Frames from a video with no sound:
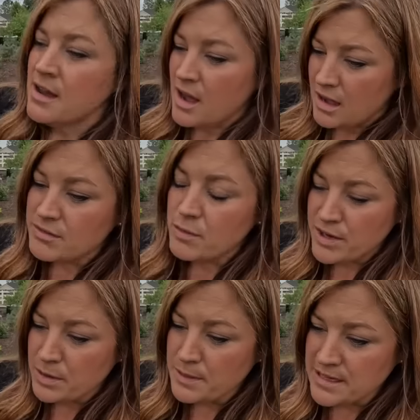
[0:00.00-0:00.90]
of when
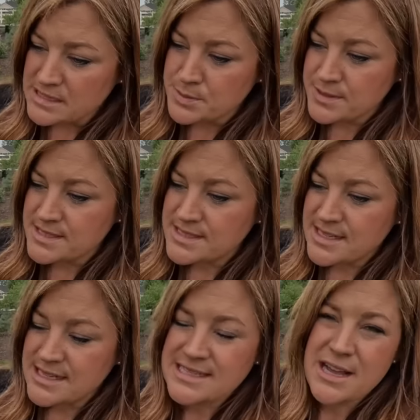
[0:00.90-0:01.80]
you're putting spruces
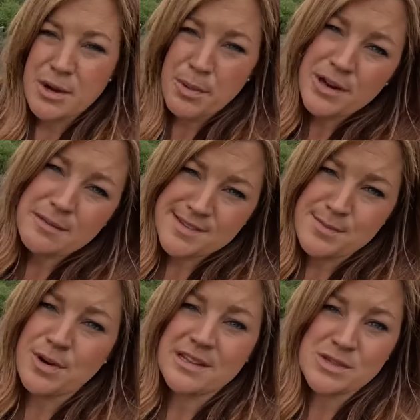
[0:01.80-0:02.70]
in is that you're putting them
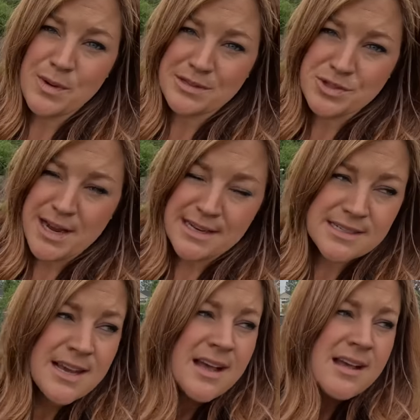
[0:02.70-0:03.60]
somewhere that's well drained.